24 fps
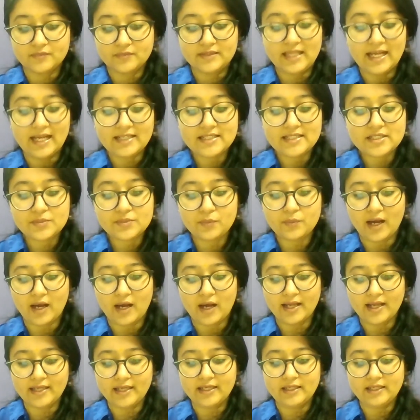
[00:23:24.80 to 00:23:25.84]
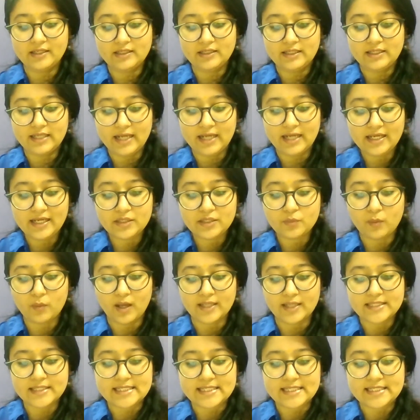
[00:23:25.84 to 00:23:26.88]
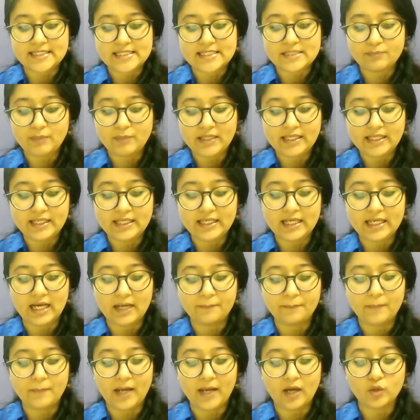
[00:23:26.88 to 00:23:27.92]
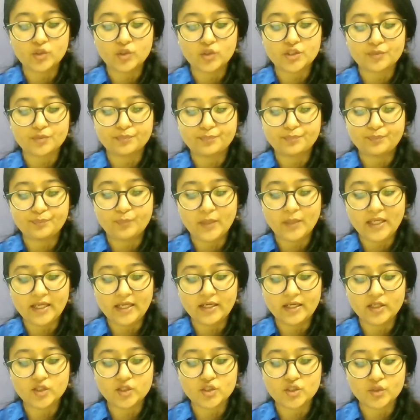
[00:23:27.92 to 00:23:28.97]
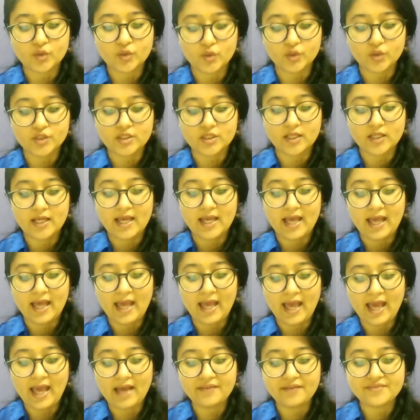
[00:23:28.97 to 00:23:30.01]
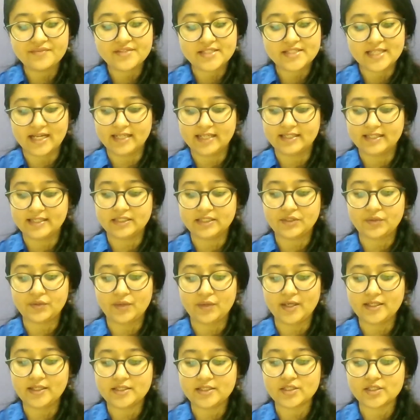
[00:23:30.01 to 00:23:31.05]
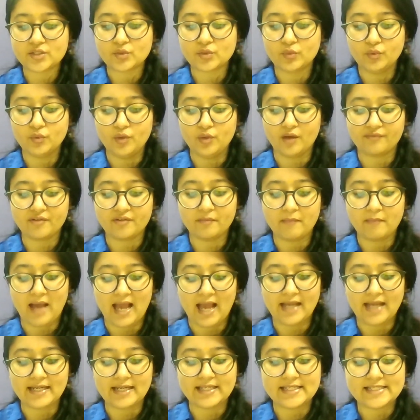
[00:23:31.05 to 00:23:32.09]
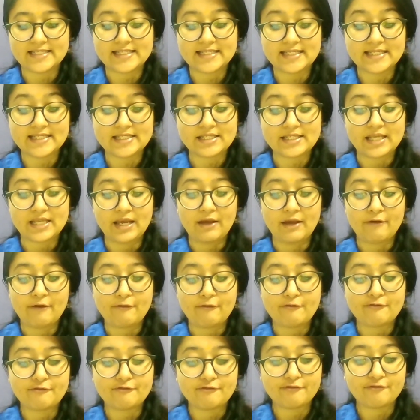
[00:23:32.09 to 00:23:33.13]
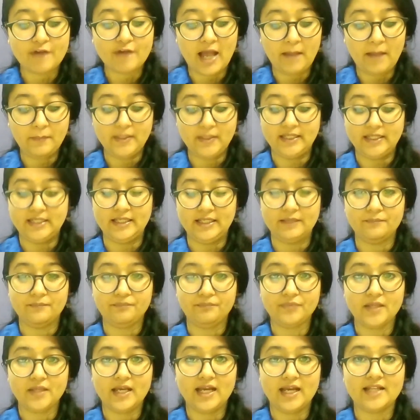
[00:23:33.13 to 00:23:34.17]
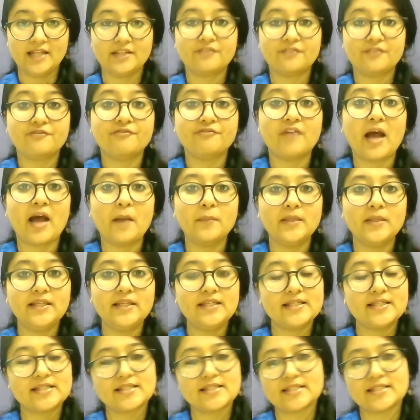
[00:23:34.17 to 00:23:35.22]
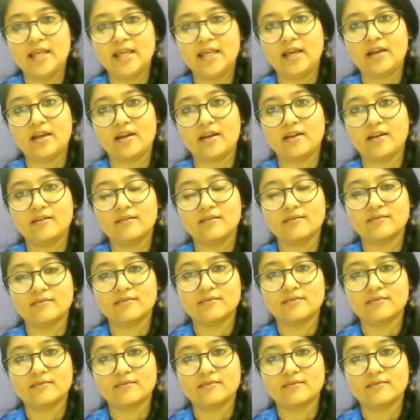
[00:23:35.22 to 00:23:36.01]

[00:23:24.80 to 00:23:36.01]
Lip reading: That is why great ones in speaking about parenthood have said the greatest school of a man is his family, and the family is sacred.